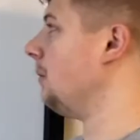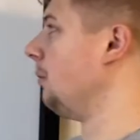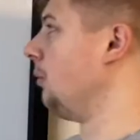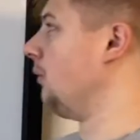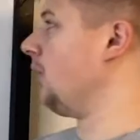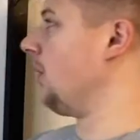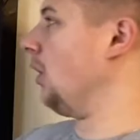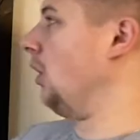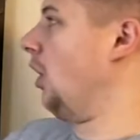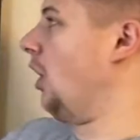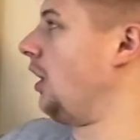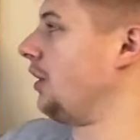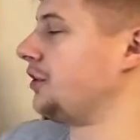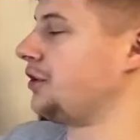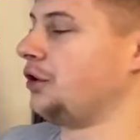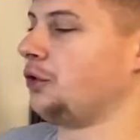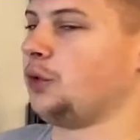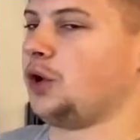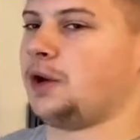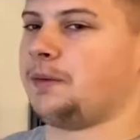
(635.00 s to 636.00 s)
it. Moving along to
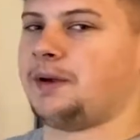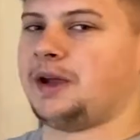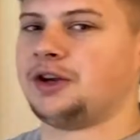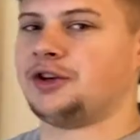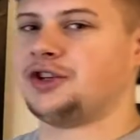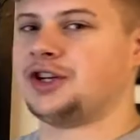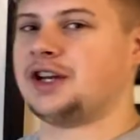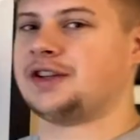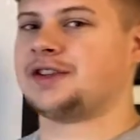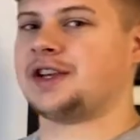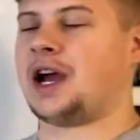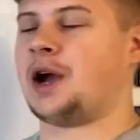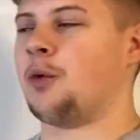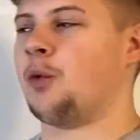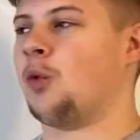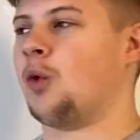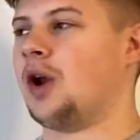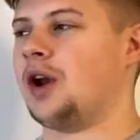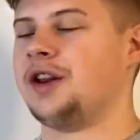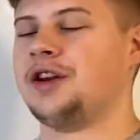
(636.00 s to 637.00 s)
the Winnipeg Jets, I
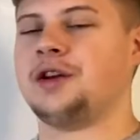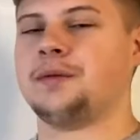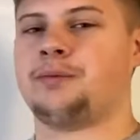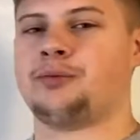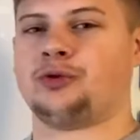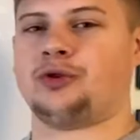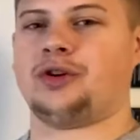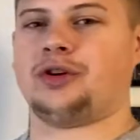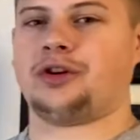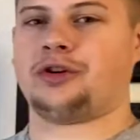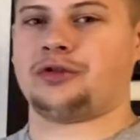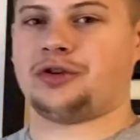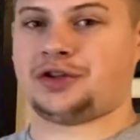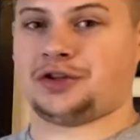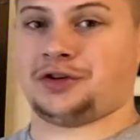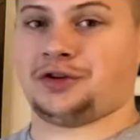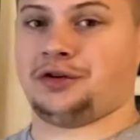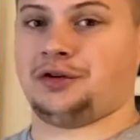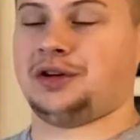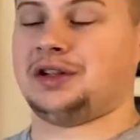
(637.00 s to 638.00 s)
wanted to put Chris
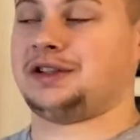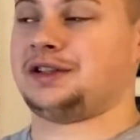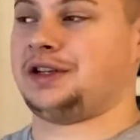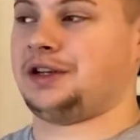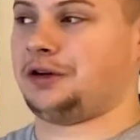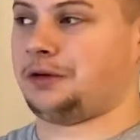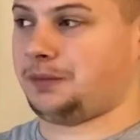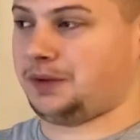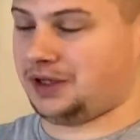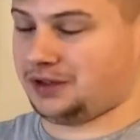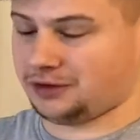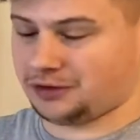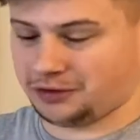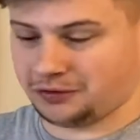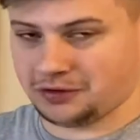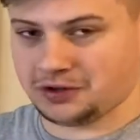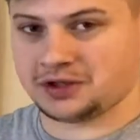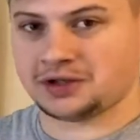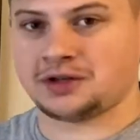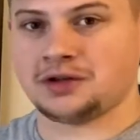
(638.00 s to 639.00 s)
Kunitz here because
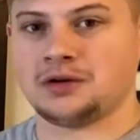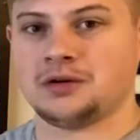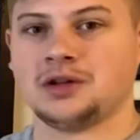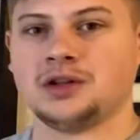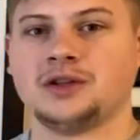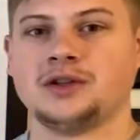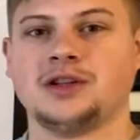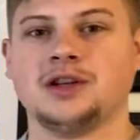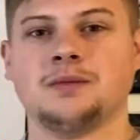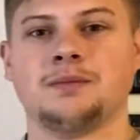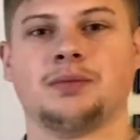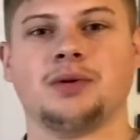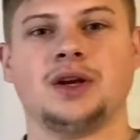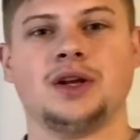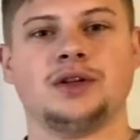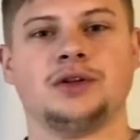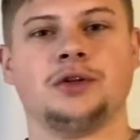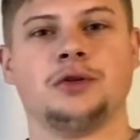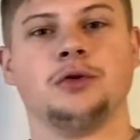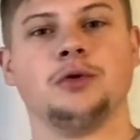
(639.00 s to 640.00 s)
Chris Kunitz did play
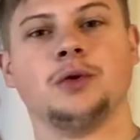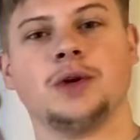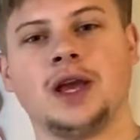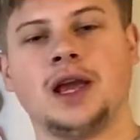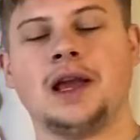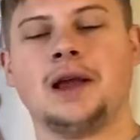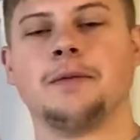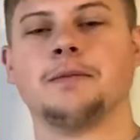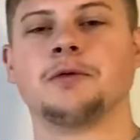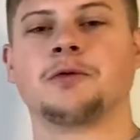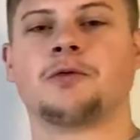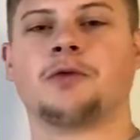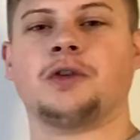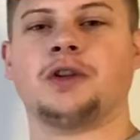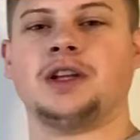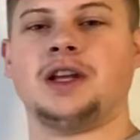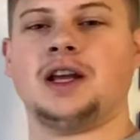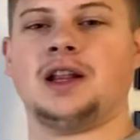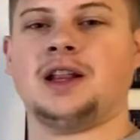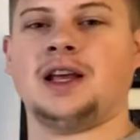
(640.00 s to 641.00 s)
2 games for
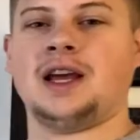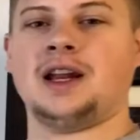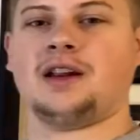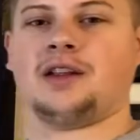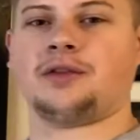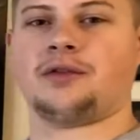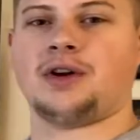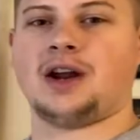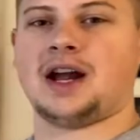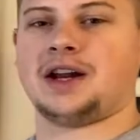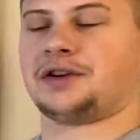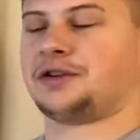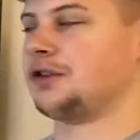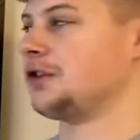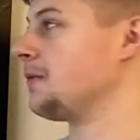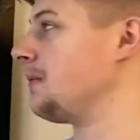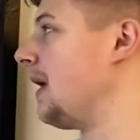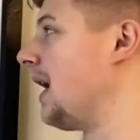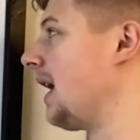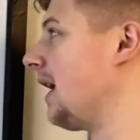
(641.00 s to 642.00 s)
the Atlanta Thrashers
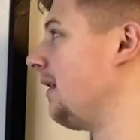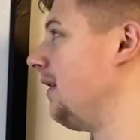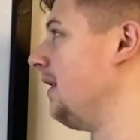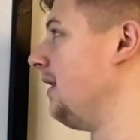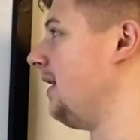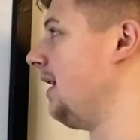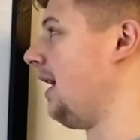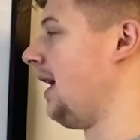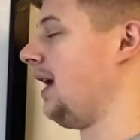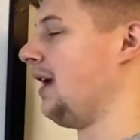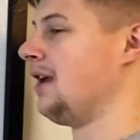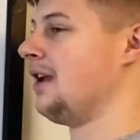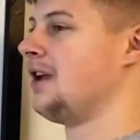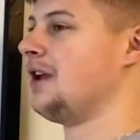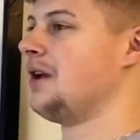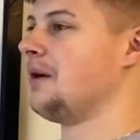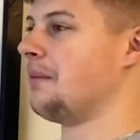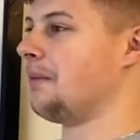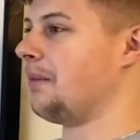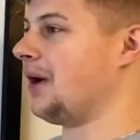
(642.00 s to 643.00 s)
back in the day.
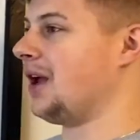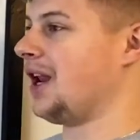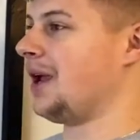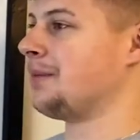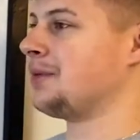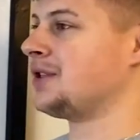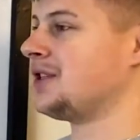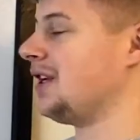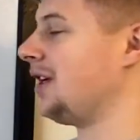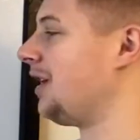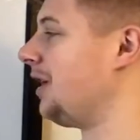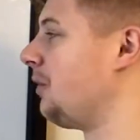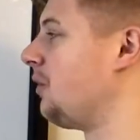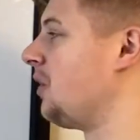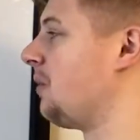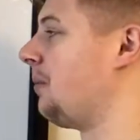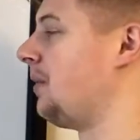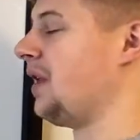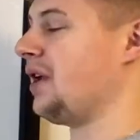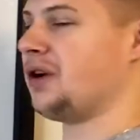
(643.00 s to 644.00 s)
But I'm sticking
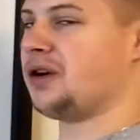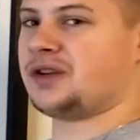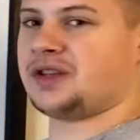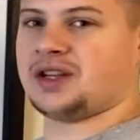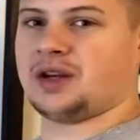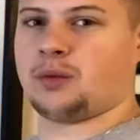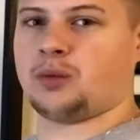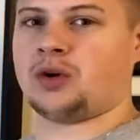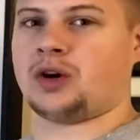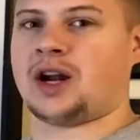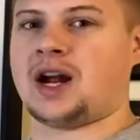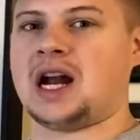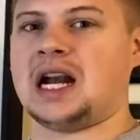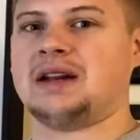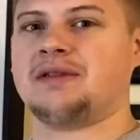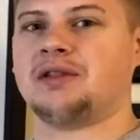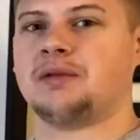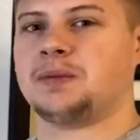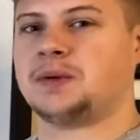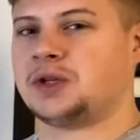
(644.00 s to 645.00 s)
with players that were kind
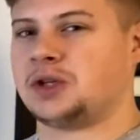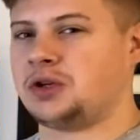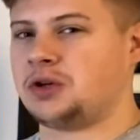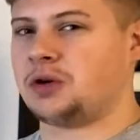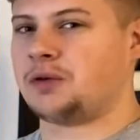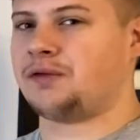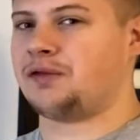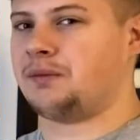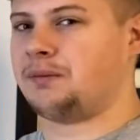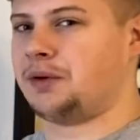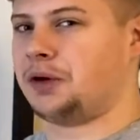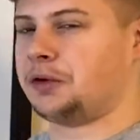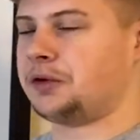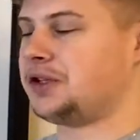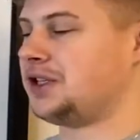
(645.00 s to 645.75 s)
of obscure for both